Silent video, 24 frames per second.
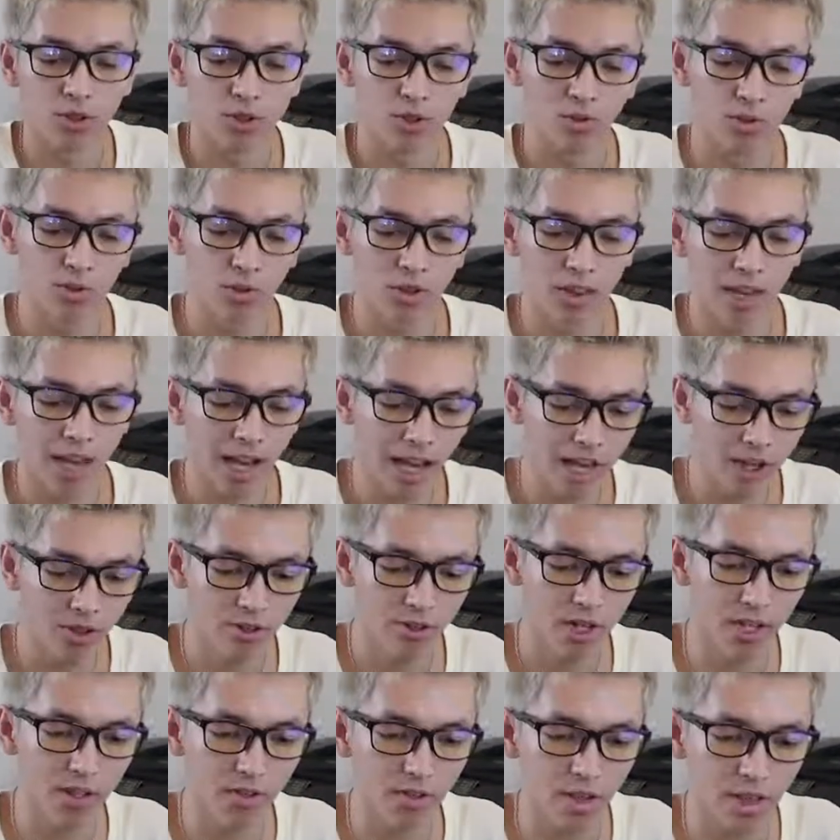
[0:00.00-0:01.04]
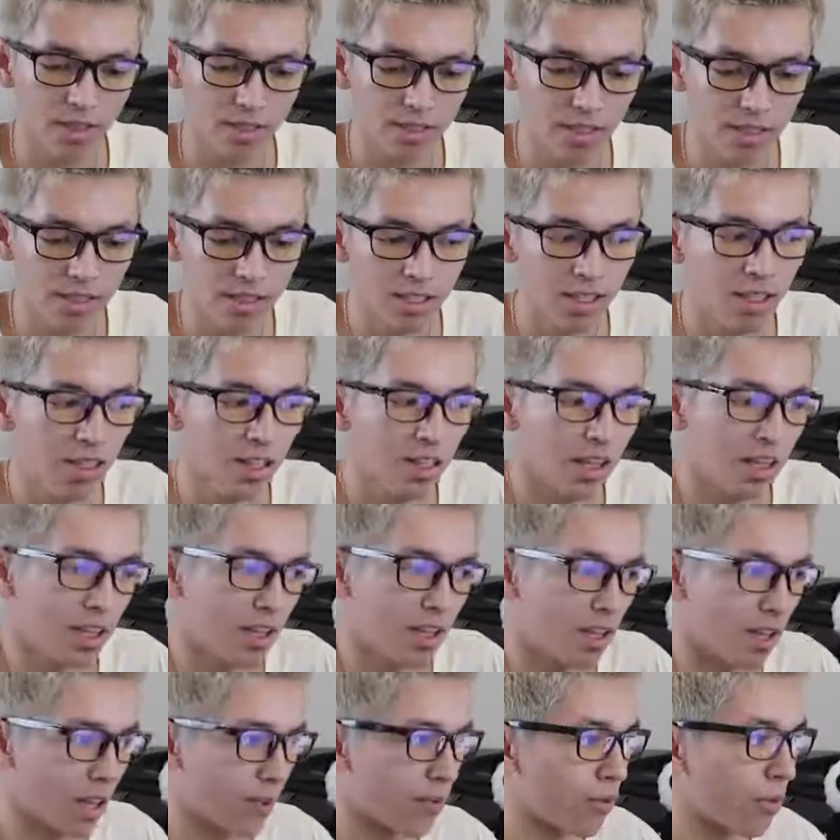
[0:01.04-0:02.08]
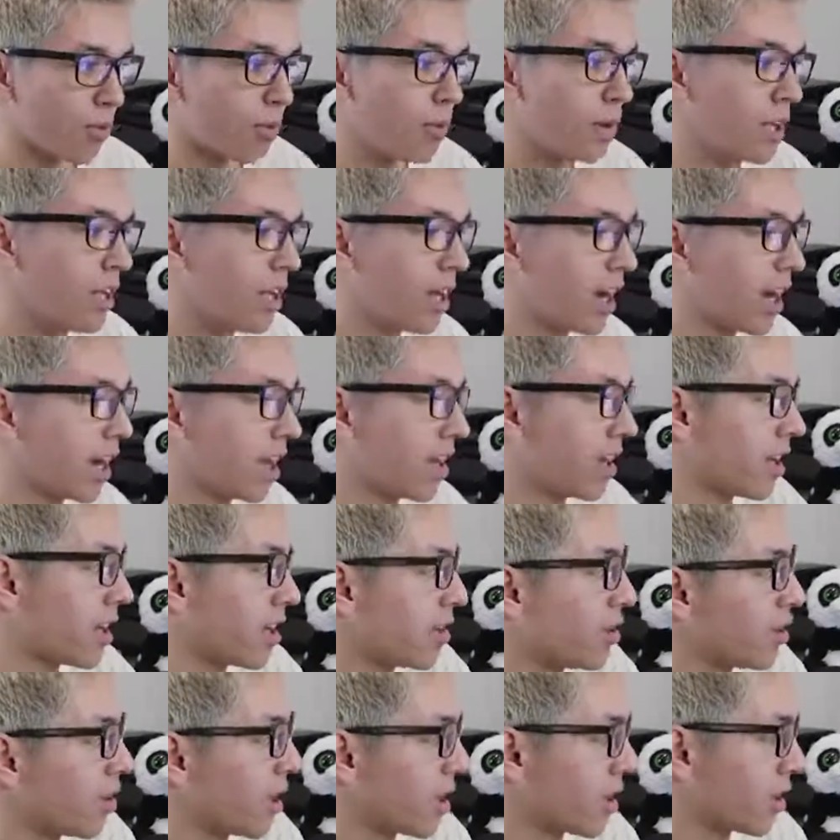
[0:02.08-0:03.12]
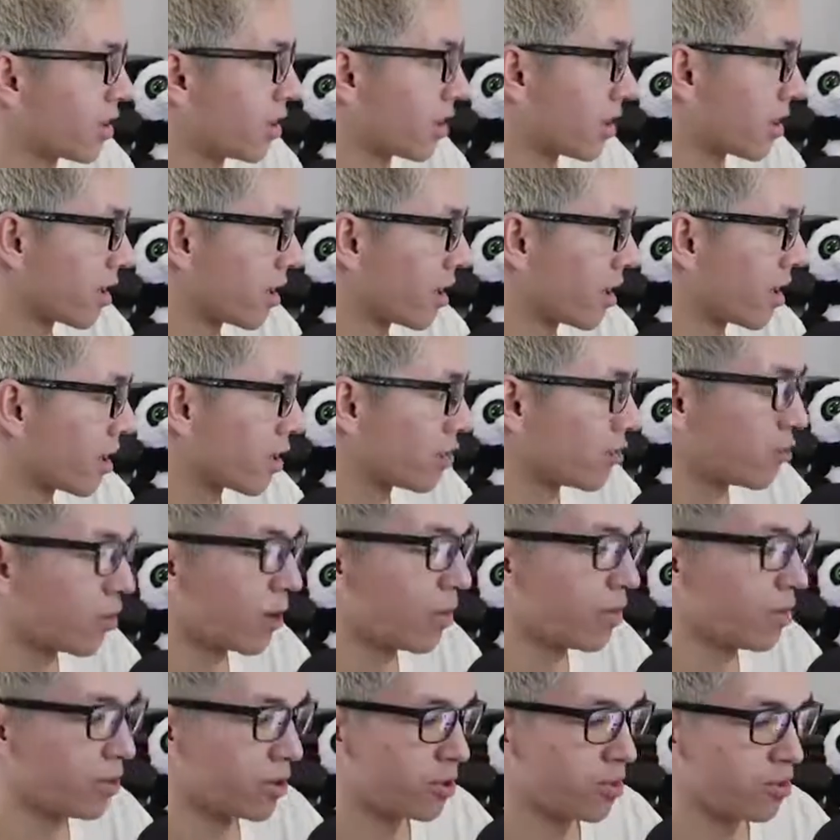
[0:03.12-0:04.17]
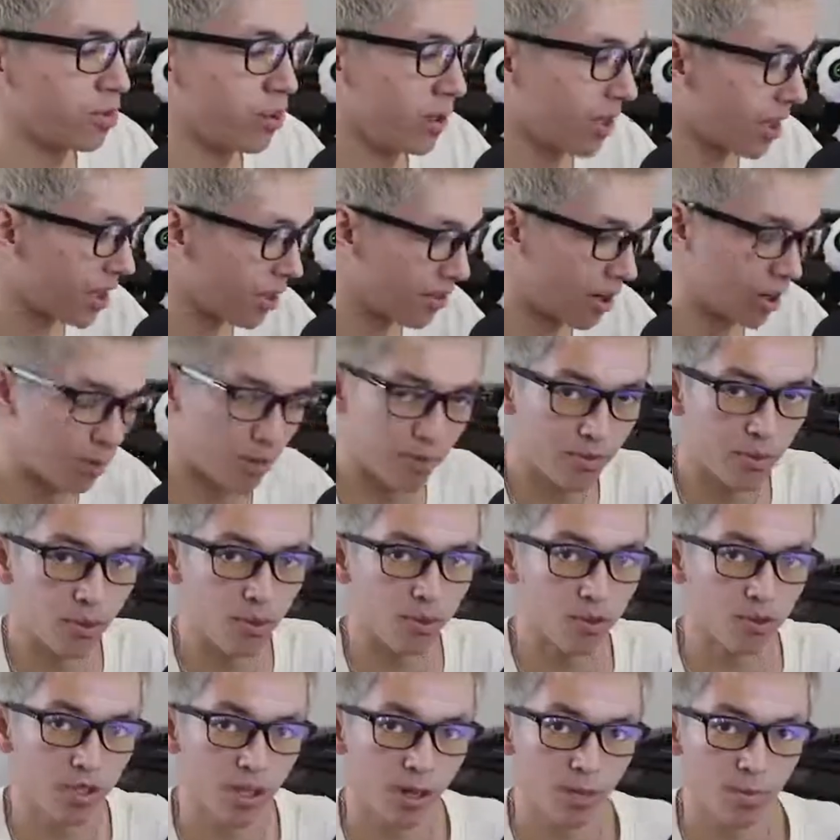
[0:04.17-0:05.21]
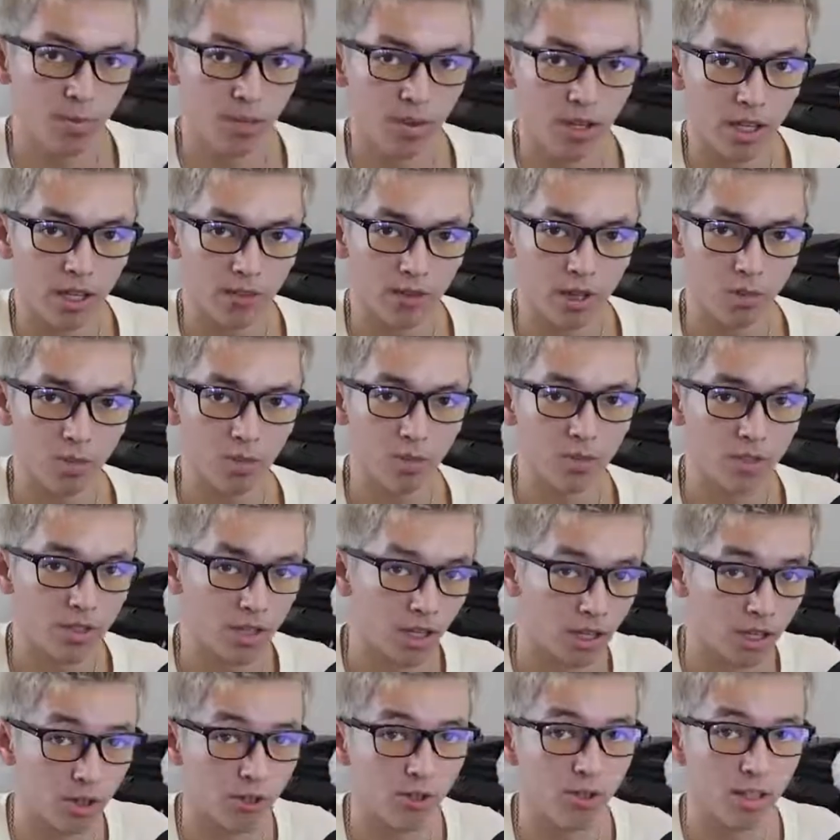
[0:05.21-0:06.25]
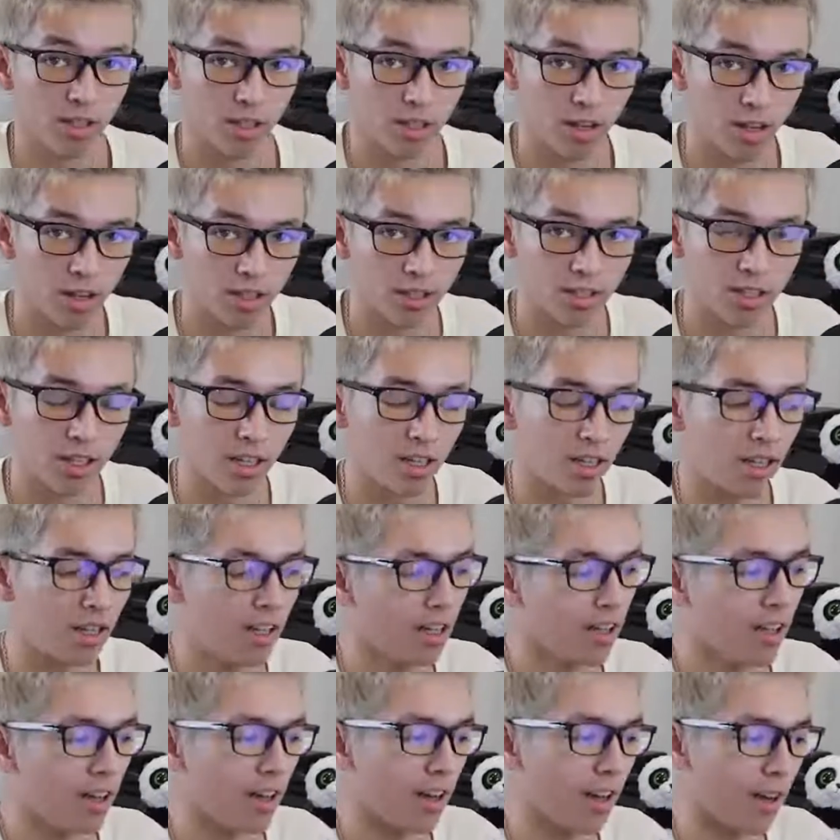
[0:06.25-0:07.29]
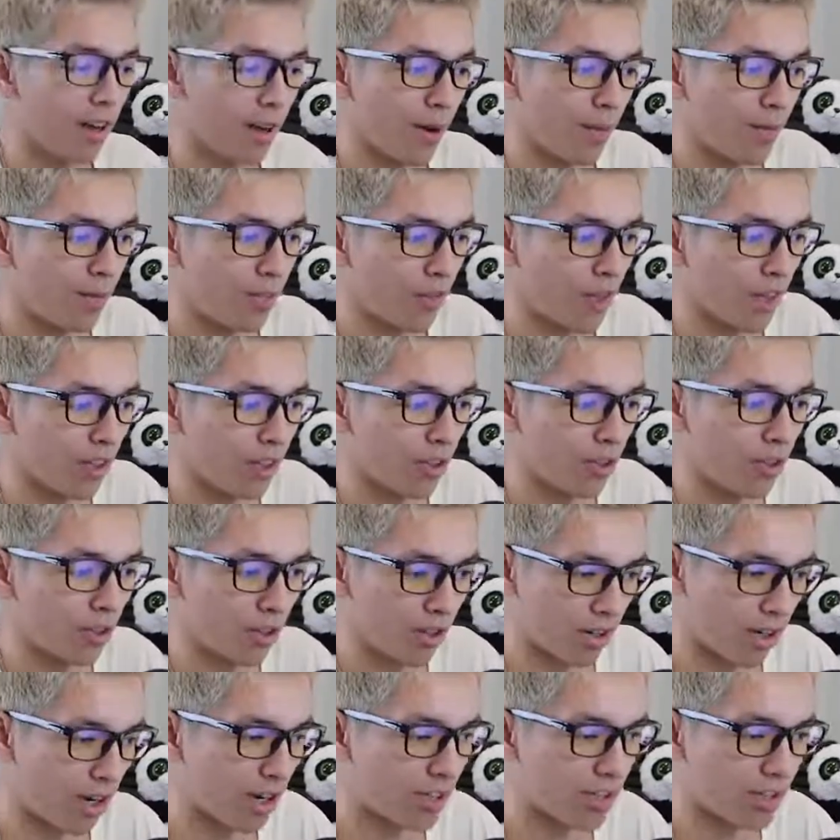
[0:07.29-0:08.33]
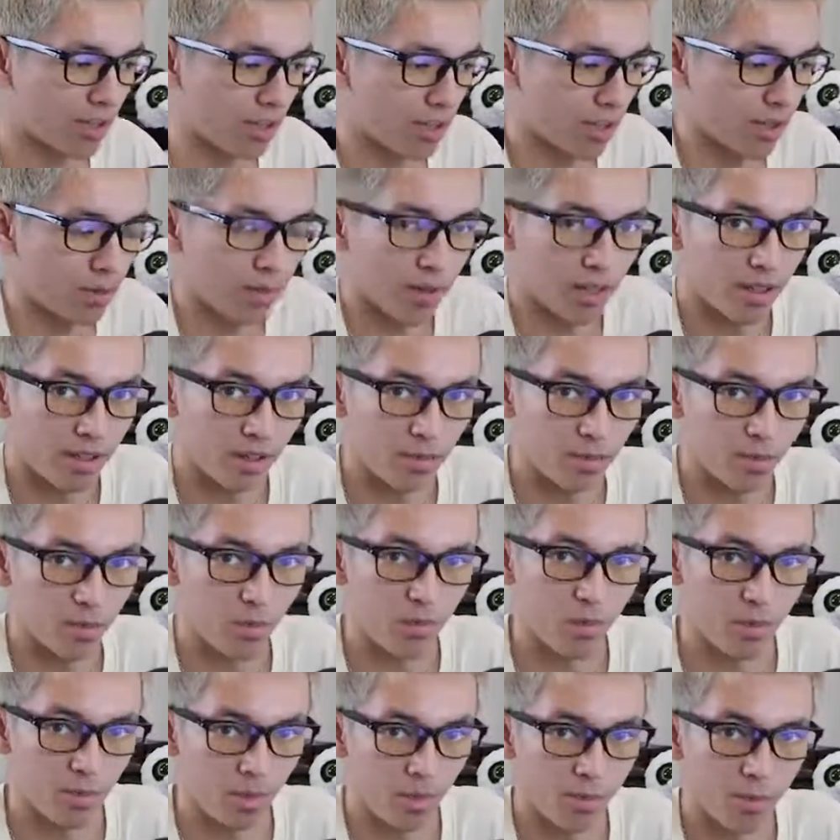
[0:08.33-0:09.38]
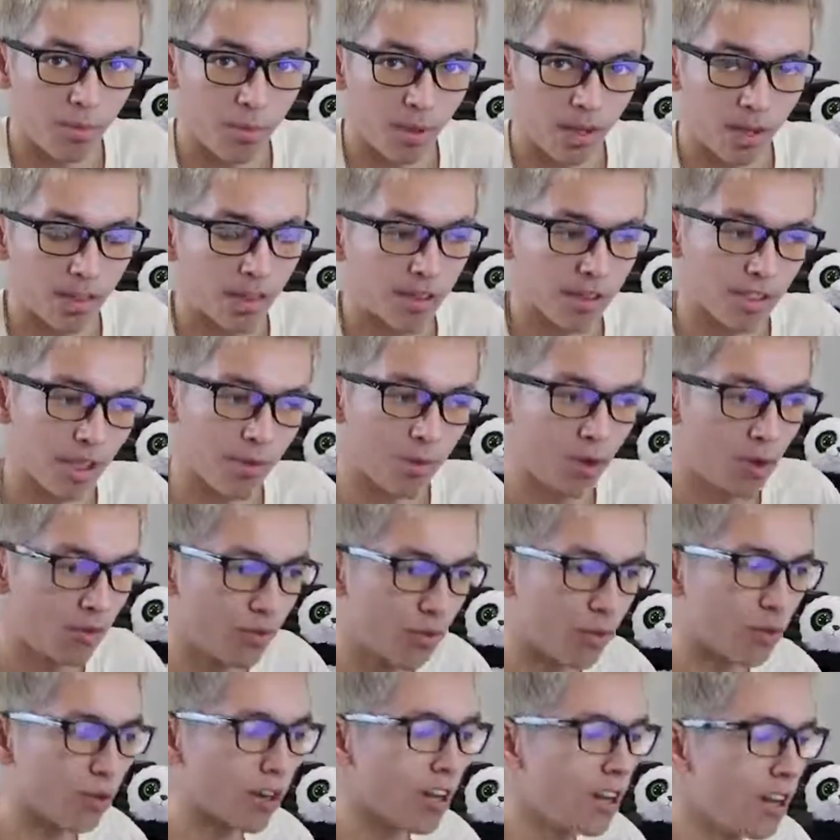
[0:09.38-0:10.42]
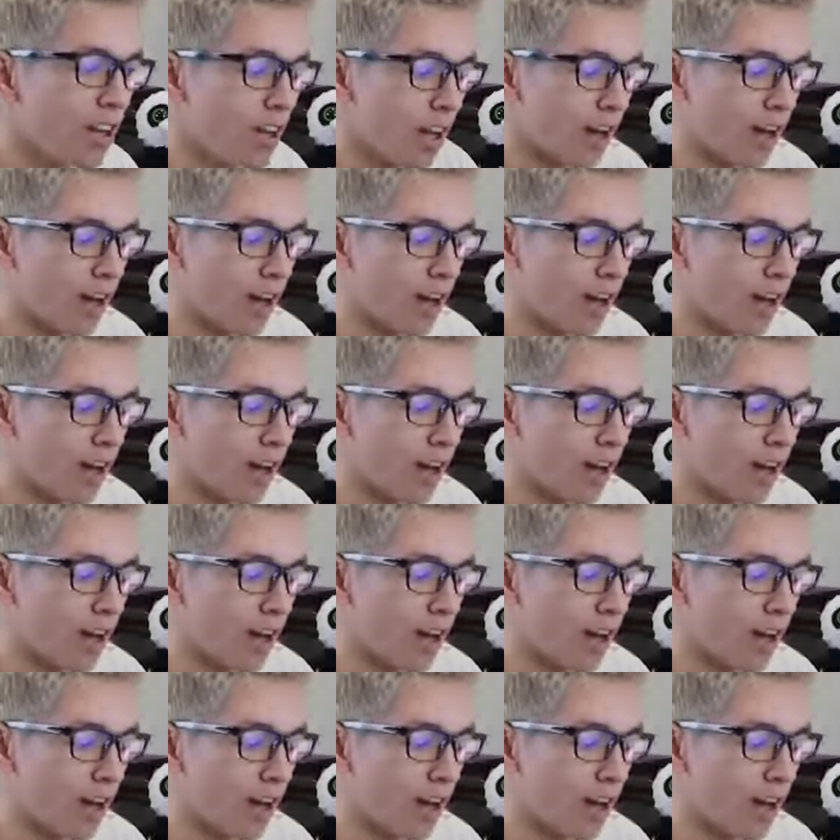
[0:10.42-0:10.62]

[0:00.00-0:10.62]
So with ad creative, guys, that's like for me, I grew up just playing around with Photoshop, playing around with photography and content, and you know, content's like one of my big things that I'm known for.